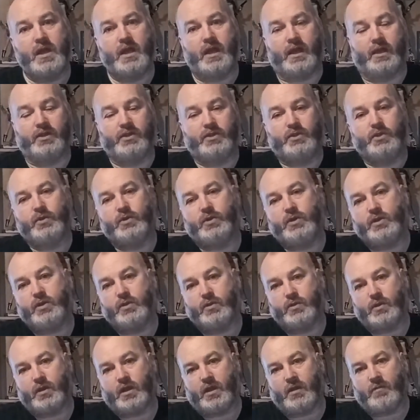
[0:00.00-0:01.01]
and do the
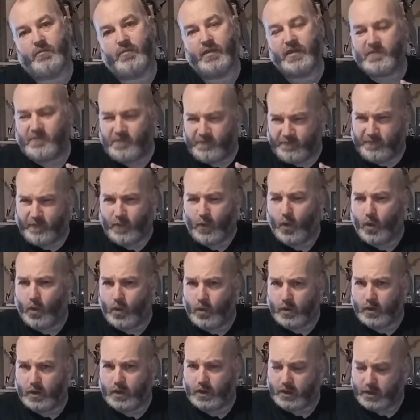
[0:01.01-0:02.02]
yoga
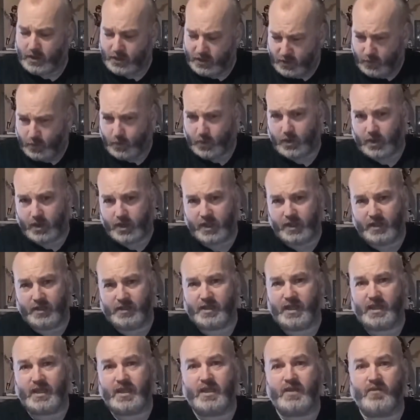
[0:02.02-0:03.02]
before the working
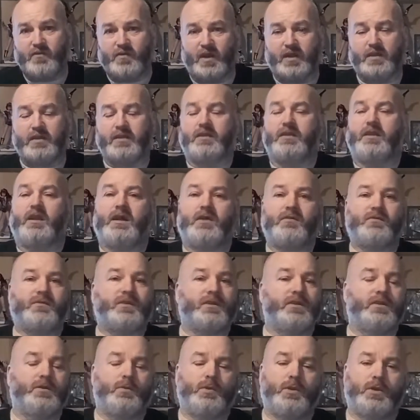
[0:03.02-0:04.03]
day rather than
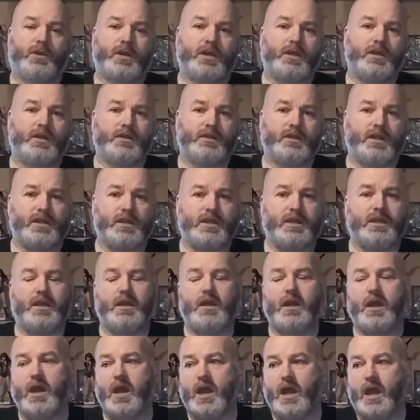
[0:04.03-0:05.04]
after the working day.
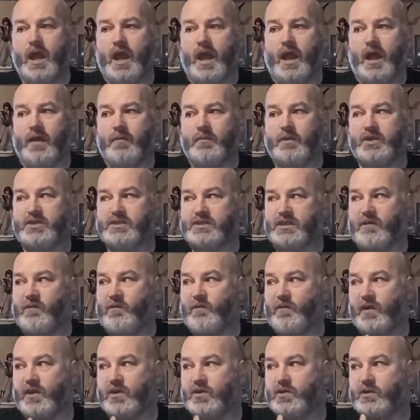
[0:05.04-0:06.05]
Because I
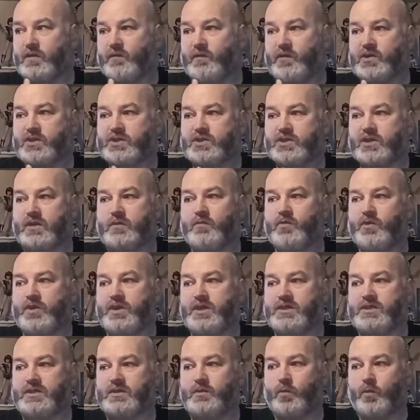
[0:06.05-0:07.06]
found for some
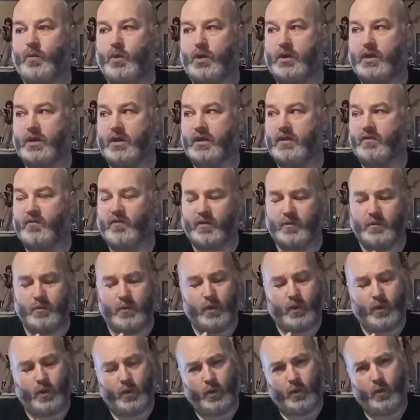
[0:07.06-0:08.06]
reason working from
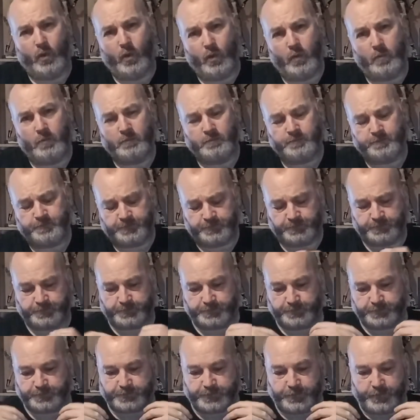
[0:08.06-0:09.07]
home,
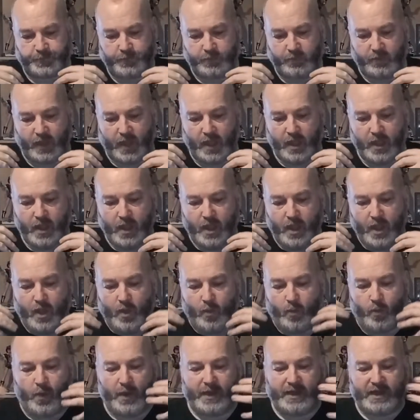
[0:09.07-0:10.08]

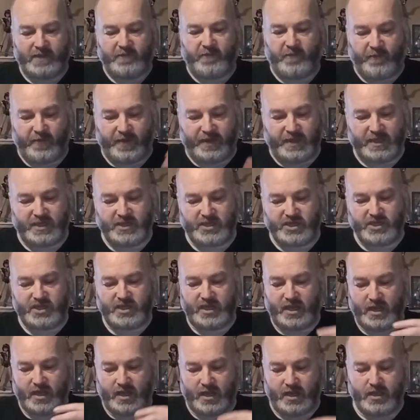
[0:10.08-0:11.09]
when I finish
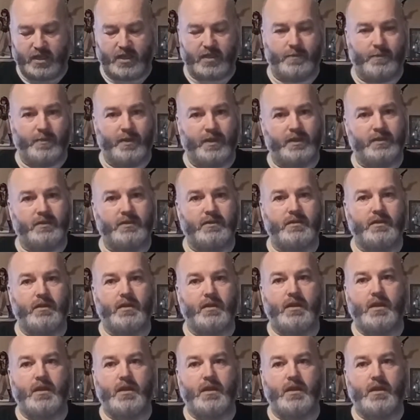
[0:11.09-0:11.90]
and I come in,